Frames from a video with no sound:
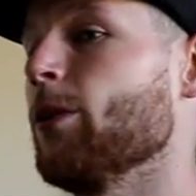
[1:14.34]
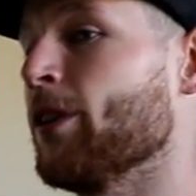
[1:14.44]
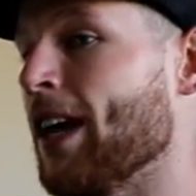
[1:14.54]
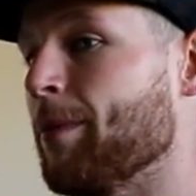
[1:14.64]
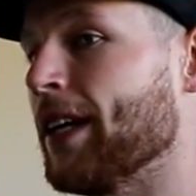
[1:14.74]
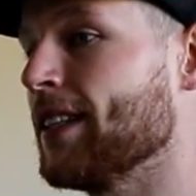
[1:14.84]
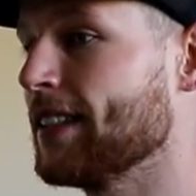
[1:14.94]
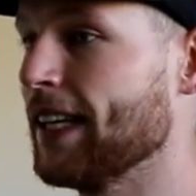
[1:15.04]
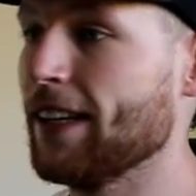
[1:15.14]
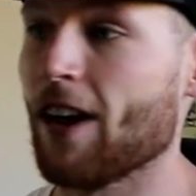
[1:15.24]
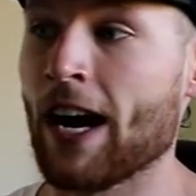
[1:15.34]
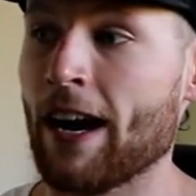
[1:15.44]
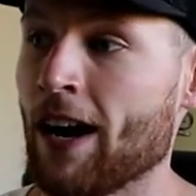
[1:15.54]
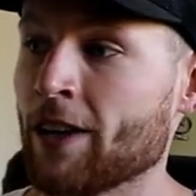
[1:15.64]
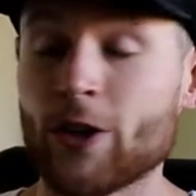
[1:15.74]
with that being said,
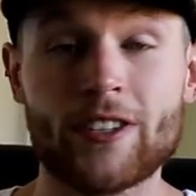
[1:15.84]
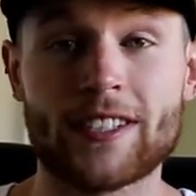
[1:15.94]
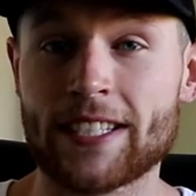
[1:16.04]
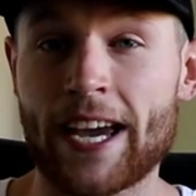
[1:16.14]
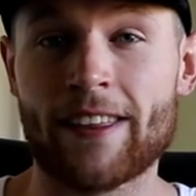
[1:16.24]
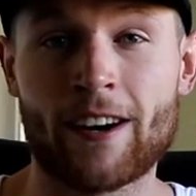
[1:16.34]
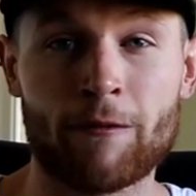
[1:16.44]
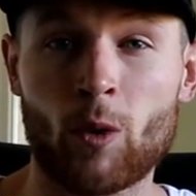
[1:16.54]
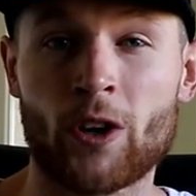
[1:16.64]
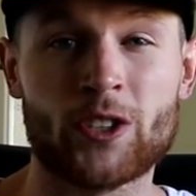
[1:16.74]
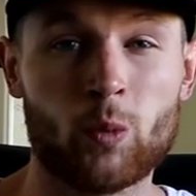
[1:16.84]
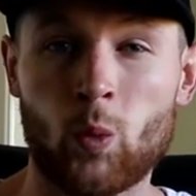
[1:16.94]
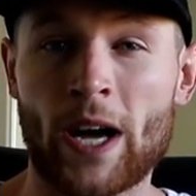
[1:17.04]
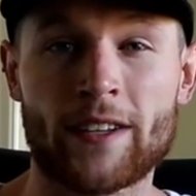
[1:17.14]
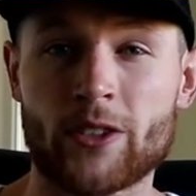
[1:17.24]
I couldn't say that I've watched
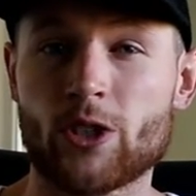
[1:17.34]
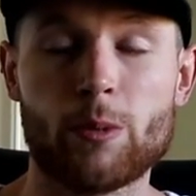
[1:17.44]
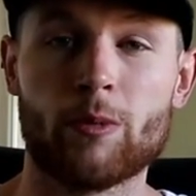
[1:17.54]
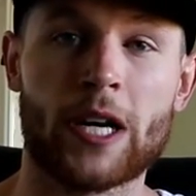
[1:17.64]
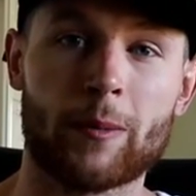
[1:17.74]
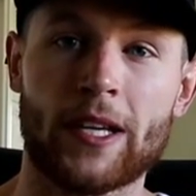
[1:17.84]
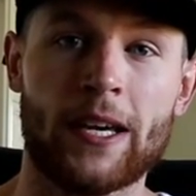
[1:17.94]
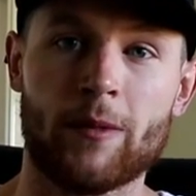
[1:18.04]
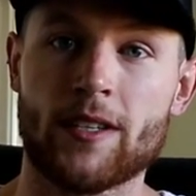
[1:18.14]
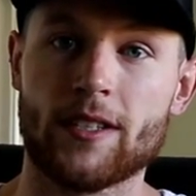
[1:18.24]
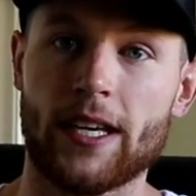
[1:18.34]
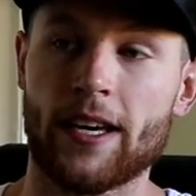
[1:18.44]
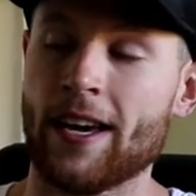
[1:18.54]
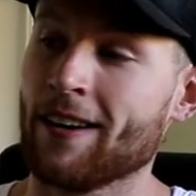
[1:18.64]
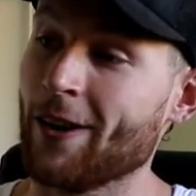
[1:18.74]
one Super Rugby game this
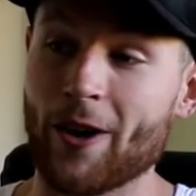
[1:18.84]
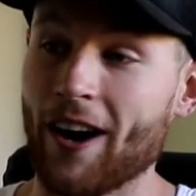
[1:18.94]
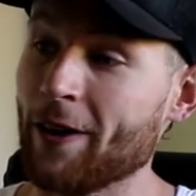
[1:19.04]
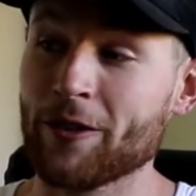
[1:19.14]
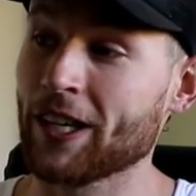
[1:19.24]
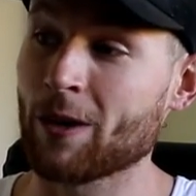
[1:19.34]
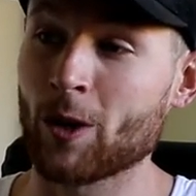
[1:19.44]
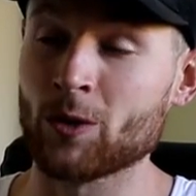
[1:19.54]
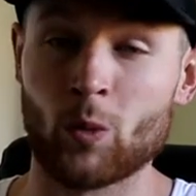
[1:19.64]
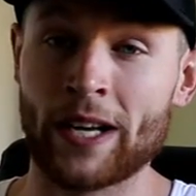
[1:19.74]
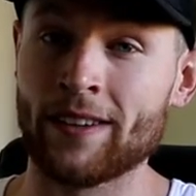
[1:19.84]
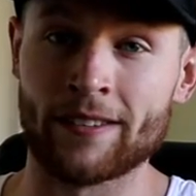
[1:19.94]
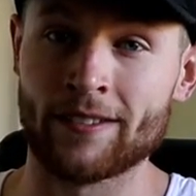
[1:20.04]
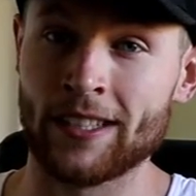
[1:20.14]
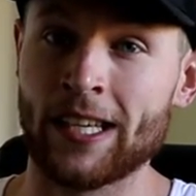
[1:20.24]
year, and I don't think I watched
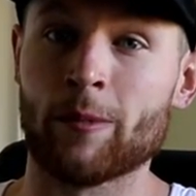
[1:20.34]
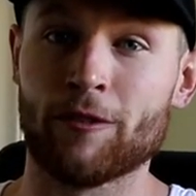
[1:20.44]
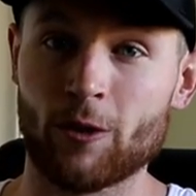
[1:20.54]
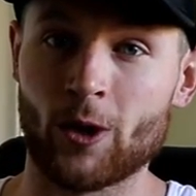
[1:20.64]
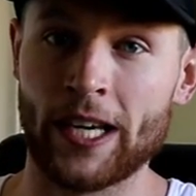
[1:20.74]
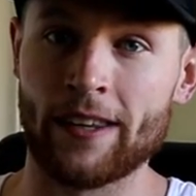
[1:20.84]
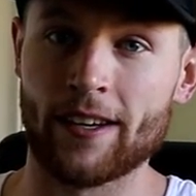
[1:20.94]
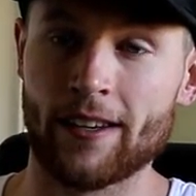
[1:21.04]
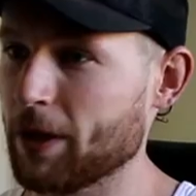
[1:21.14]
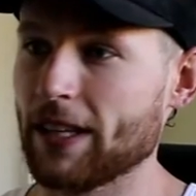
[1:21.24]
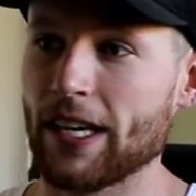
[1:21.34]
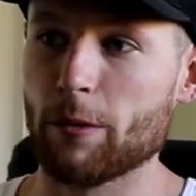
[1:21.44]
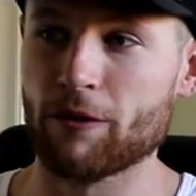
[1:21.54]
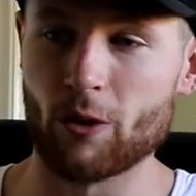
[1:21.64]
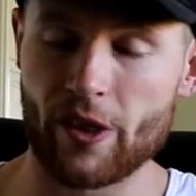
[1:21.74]
one the year before either. Probably the year
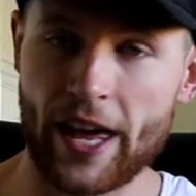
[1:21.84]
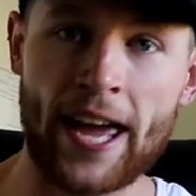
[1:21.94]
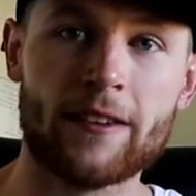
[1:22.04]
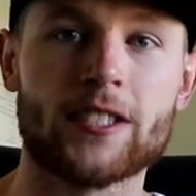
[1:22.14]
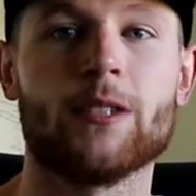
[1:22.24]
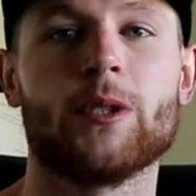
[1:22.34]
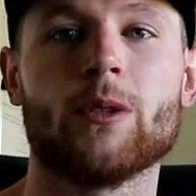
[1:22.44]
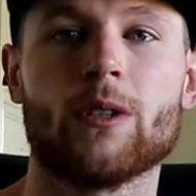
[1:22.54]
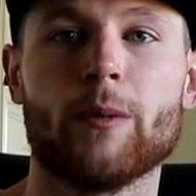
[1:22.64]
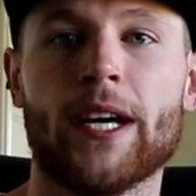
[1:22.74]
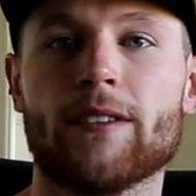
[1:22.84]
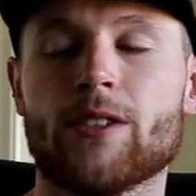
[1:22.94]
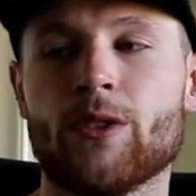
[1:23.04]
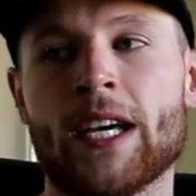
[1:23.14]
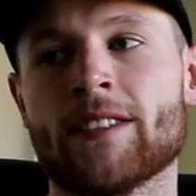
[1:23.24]
before that, so we're talking about
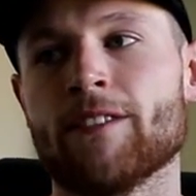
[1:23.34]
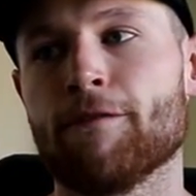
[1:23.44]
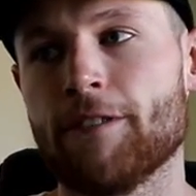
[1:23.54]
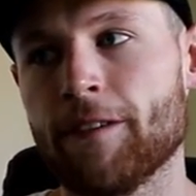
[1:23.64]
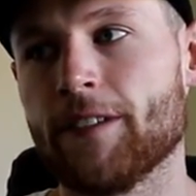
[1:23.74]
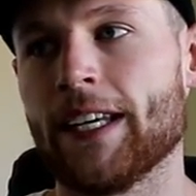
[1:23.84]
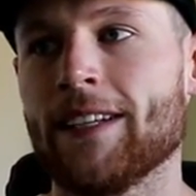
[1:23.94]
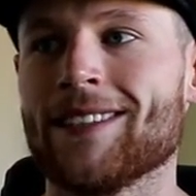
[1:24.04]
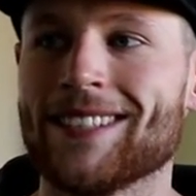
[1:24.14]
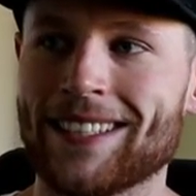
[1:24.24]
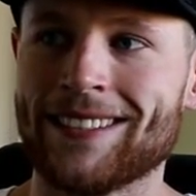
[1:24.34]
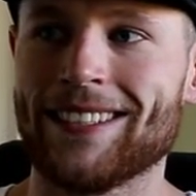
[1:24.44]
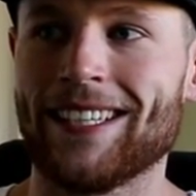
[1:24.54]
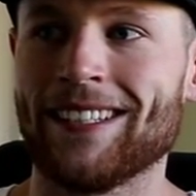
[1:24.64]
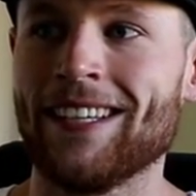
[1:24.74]
2015,
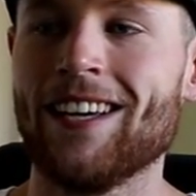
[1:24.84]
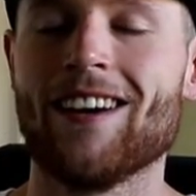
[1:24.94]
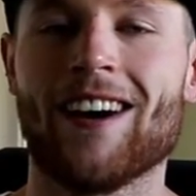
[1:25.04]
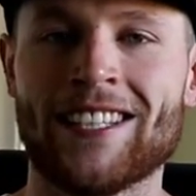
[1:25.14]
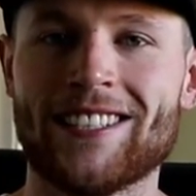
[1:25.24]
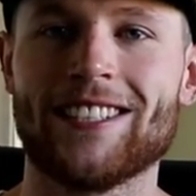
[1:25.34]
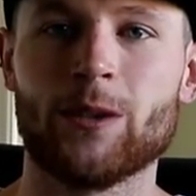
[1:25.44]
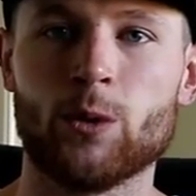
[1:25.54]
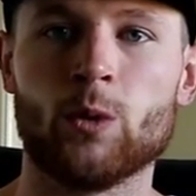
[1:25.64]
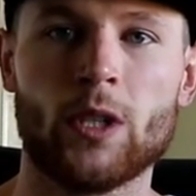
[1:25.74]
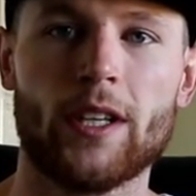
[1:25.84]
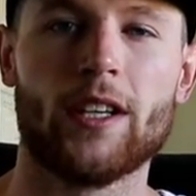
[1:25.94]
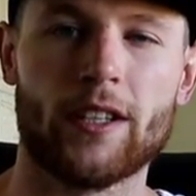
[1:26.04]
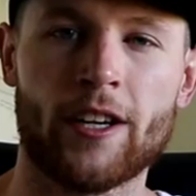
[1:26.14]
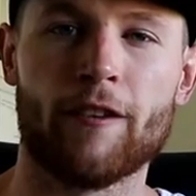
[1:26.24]
16, I still,
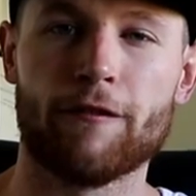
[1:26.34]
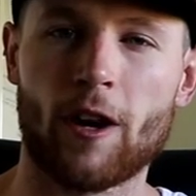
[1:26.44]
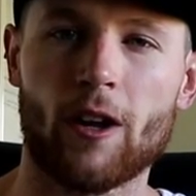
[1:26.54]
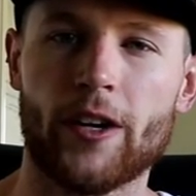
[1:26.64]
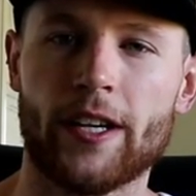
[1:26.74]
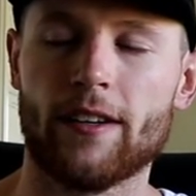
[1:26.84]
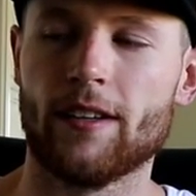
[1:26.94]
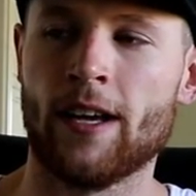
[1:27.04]
you know, followed it.